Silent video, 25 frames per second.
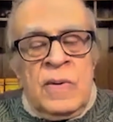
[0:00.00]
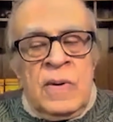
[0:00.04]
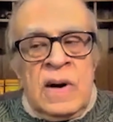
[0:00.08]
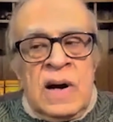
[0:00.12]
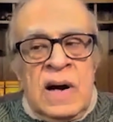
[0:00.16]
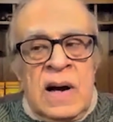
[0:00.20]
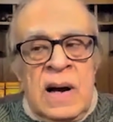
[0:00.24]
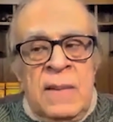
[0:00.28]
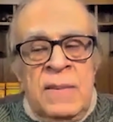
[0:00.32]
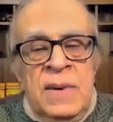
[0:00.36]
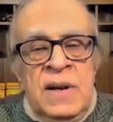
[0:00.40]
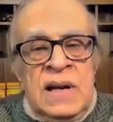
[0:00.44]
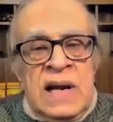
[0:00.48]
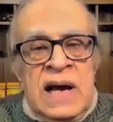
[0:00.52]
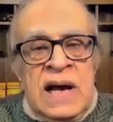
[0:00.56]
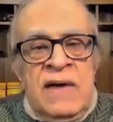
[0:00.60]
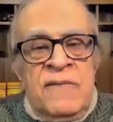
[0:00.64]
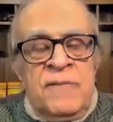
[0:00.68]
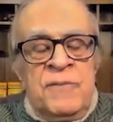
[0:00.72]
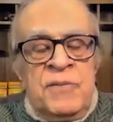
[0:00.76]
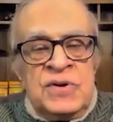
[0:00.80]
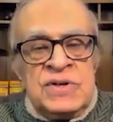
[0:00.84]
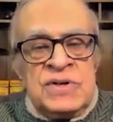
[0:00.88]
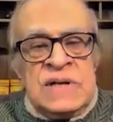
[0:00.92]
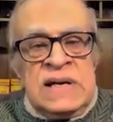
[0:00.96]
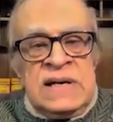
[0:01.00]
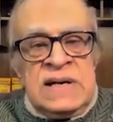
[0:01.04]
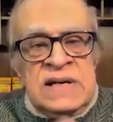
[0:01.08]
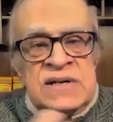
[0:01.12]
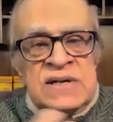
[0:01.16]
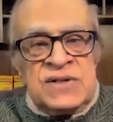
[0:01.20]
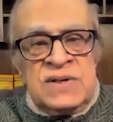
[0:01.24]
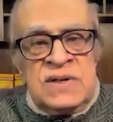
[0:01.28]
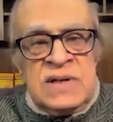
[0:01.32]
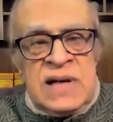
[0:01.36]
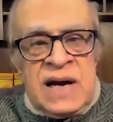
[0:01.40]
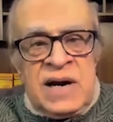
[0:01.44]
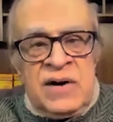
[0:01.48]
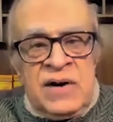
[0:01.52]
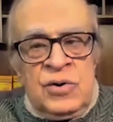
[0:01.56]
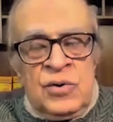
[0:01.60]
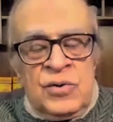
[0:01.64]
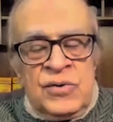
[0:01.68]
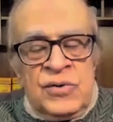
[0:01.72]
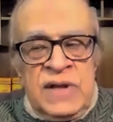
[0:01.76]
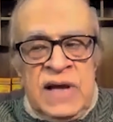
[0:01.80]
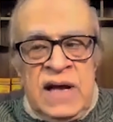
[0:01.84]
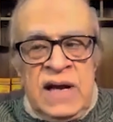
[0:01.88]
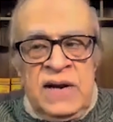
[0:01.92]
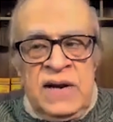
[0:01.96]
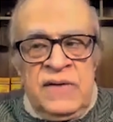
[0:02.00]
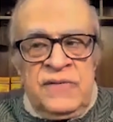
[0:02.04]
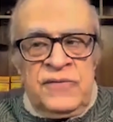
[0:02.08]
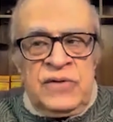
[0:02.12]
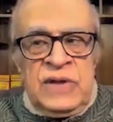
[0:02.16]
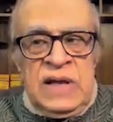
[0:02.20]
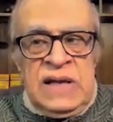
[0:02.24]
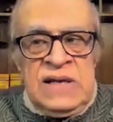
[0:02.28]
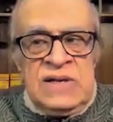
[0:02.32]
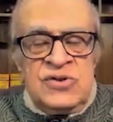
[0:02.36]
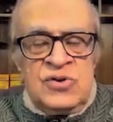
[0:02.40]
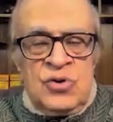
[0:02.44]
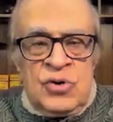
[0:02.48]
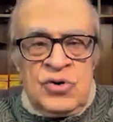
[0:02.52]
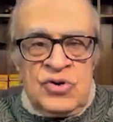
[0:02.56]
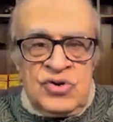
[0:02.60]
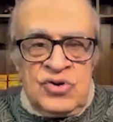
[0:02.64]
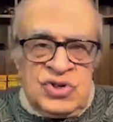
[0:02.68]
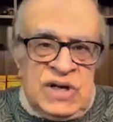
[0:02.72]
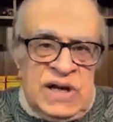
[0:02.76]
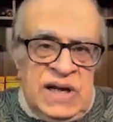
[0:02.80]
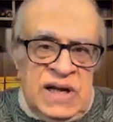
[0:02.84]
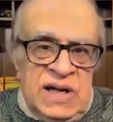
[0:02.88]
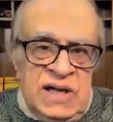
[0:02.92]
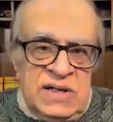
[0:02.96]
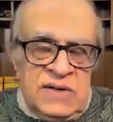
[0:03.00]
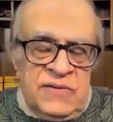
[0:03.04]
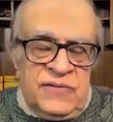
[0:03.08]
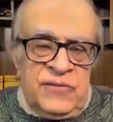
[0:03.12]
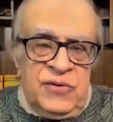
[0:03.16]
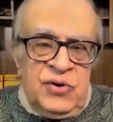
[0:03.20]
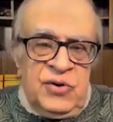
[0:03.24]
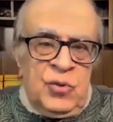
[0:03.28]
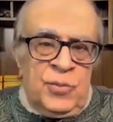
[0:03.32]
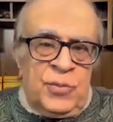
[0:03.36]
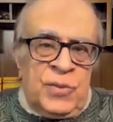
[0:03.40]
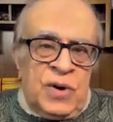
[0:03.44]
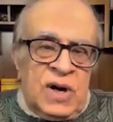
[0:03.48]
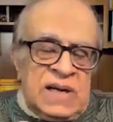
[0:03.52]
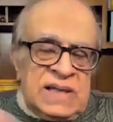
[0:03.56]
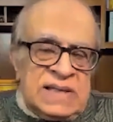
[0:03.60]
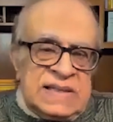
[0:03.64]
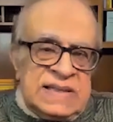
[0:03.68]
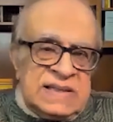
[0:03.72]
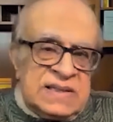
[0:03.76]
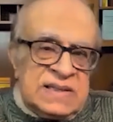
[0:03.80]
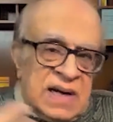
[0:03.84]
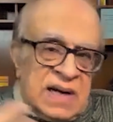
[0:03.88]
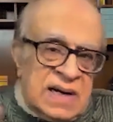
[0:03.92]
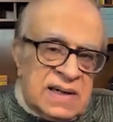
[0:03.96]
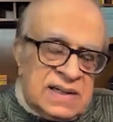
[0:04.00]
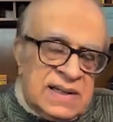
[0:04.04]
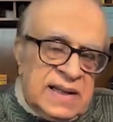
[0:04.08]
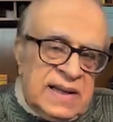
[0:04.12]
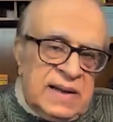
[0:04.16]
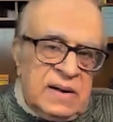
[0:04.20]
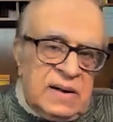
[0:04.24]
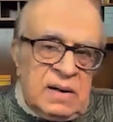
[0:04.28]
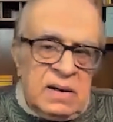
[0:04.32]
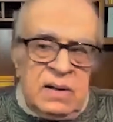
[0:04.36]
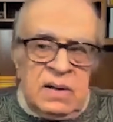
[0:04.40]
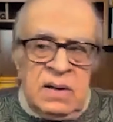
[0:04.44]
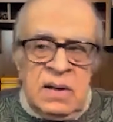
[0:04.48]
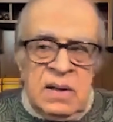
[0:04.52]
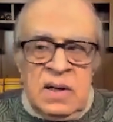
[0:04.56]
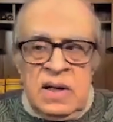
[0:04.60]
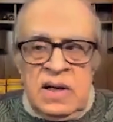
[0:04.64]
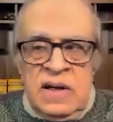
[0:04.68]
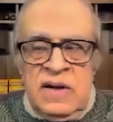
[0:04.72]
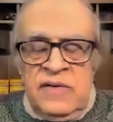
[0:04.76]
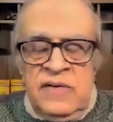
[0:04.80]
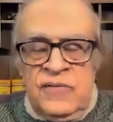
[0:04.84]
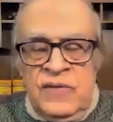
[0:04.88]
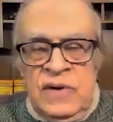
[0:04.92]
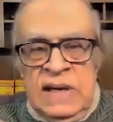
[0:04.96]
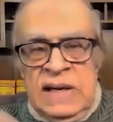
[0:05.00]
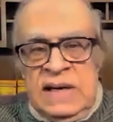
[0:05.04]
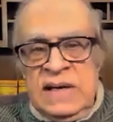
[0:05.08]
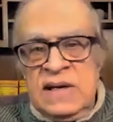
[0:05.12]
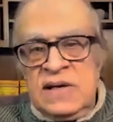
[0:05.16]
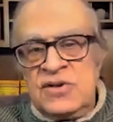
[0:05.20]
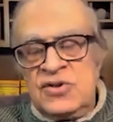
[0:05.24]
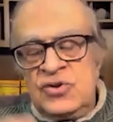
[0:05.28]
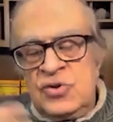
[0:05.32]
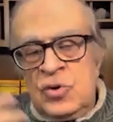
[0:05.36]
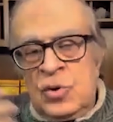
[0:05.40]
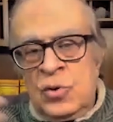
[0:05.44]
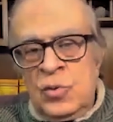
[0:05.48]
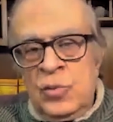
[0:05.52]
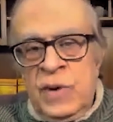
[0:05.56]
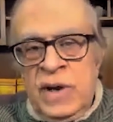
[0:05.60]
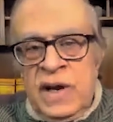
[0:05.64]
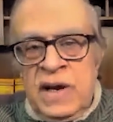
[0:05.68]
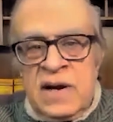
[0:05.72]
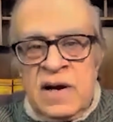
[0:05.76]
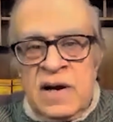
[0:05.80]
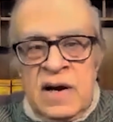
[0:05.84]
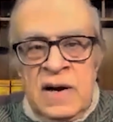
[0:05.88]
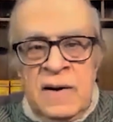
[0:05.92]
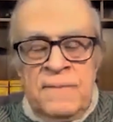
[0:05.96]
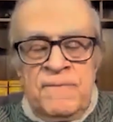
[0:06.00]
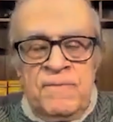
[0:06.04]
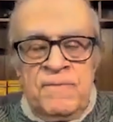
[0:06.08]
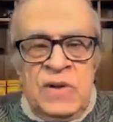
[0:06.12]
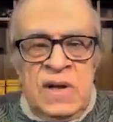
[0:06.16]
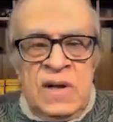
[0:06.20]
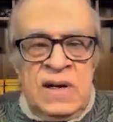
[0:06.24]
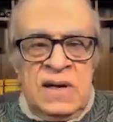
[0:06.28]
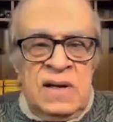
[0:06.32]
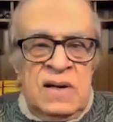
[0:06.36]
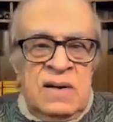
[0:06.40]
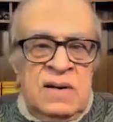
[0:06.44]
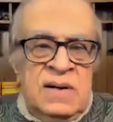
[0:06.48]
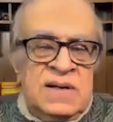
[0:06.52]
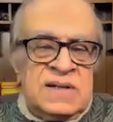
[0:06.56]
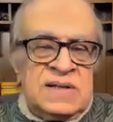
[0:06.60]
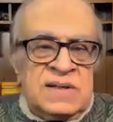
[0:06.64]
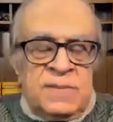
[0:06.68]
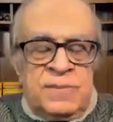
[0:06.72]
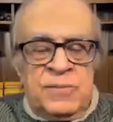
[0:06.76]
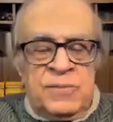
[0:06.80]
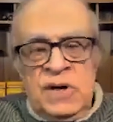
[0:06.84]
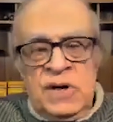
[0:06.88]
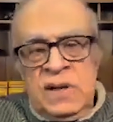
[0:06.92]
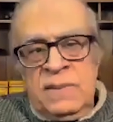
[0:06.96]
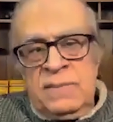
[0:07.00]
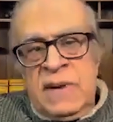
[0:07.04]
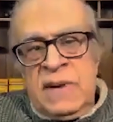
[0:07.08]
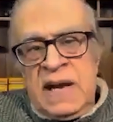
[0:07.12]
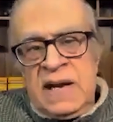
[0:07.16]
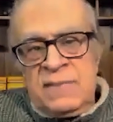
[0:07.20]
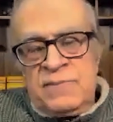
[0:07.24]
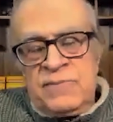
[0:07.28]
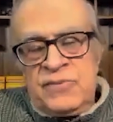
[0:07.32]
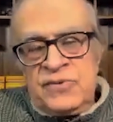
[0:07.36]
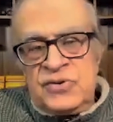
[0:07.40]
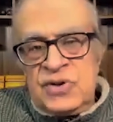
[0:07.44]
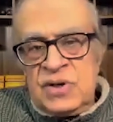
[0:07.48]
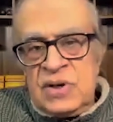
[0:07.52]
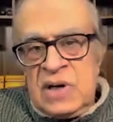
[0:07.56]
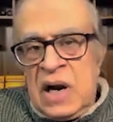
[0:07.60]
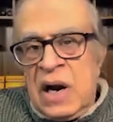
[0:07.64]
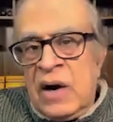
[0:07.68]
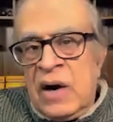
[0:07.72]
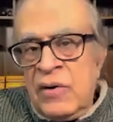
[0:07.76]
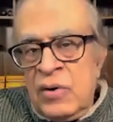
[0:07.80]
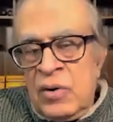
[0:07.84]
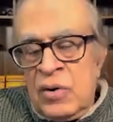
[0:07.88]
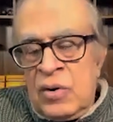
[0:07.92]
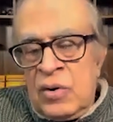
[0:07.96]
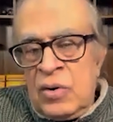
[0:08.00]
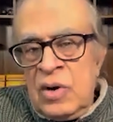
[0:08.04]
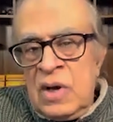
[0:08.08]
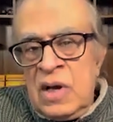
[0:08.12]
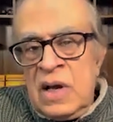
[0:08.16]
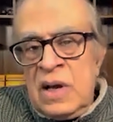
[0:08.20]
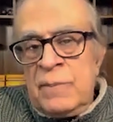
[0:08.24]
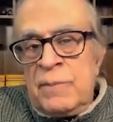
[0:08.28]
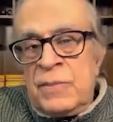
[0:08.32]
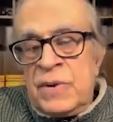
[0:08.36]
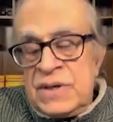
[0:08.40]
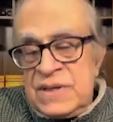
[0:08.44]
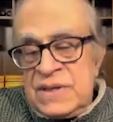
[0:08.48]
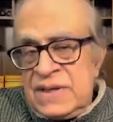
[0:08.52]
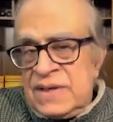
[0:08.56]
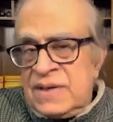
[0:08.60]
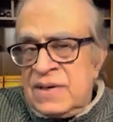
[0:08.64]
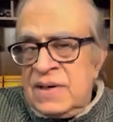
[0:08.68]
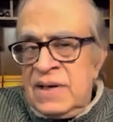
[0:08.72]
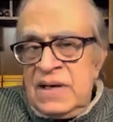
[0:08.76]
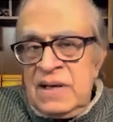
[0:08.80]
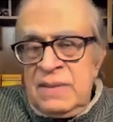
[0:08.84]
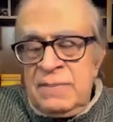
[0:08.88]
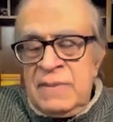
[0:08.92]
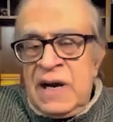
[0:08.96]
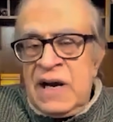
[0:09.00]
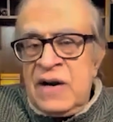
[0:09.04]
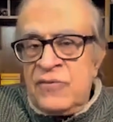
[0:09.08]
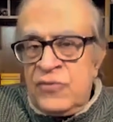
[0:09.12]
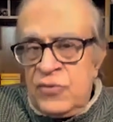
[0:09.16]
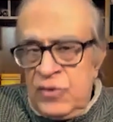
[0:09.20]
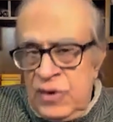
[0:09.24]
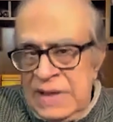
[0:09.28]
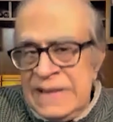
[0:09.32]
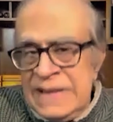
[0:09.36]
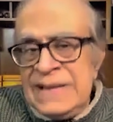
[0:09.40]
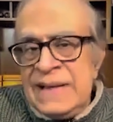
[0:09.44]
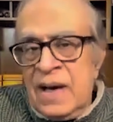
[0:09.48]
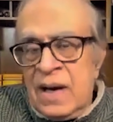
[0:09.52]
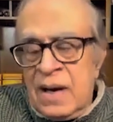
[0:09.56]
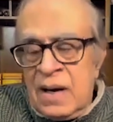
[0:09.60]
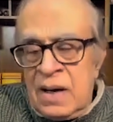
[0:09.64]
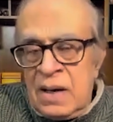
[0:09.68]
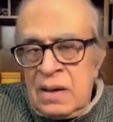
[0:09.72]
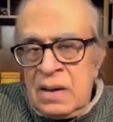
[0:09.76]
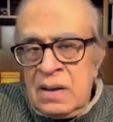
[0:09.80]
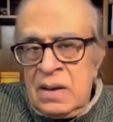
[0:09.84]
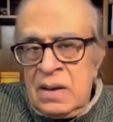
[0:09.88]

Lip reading: I mean, I've presented a scenario that if things don't change, if new policies aren't there, if leaders don't wake up, then here is a pretty bad scenario, particularly bad for India